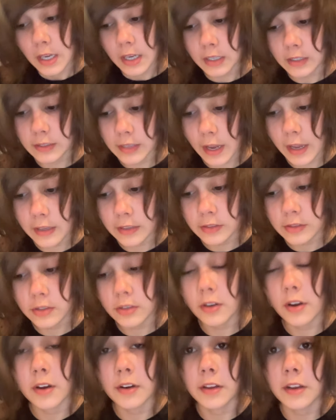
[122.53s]
It takes
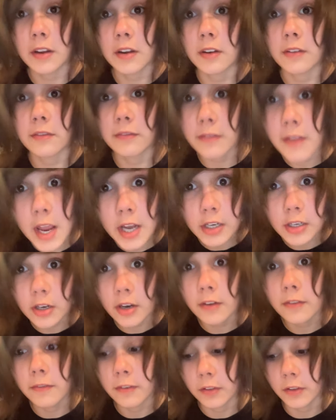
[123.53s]
you on an
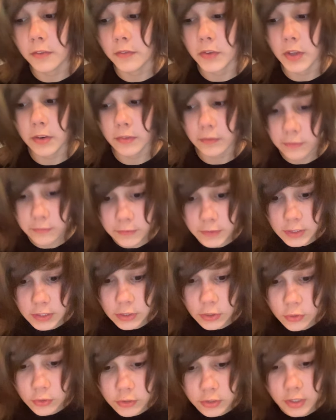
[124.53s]
adventure full of
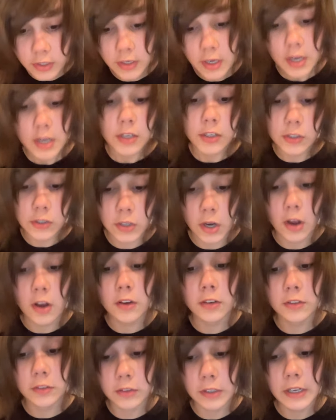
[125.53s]
confusion,
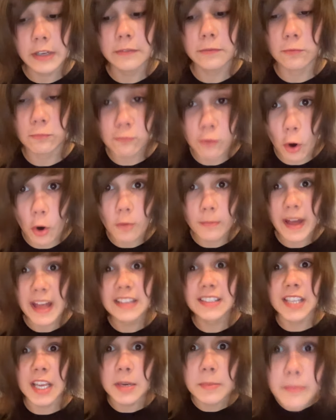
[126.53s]
shock, grief,
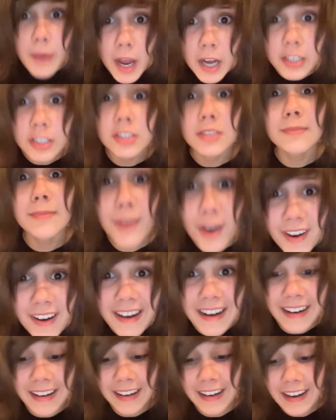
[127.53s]
romance, and much
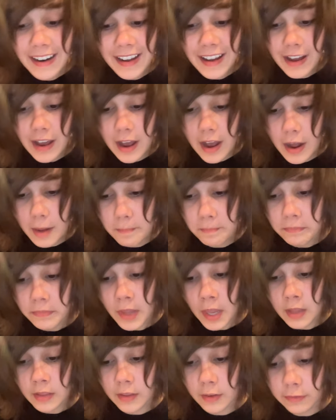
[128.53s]
more. Um,
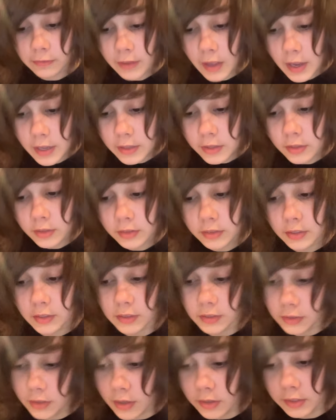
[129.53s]
the Fly
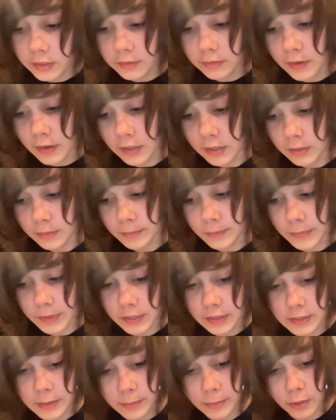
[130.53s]
uses slow
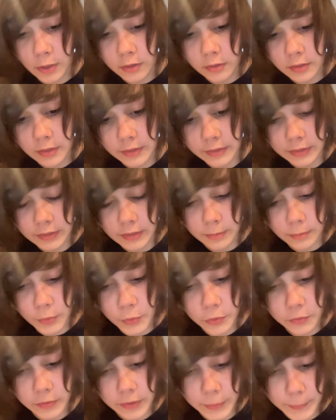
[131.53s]
development to progress the
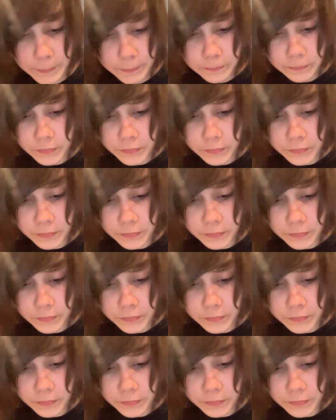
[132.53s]
movie.